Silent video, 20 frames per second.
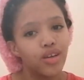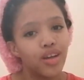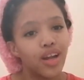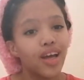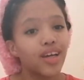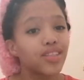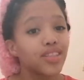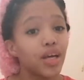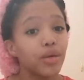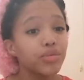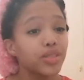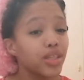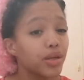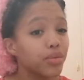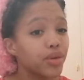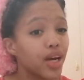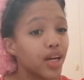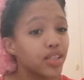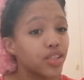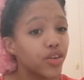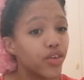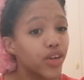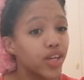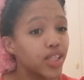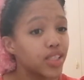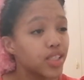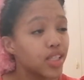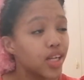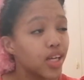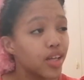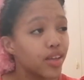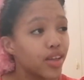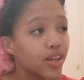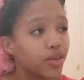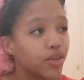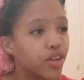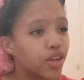like some some guys are really slick they,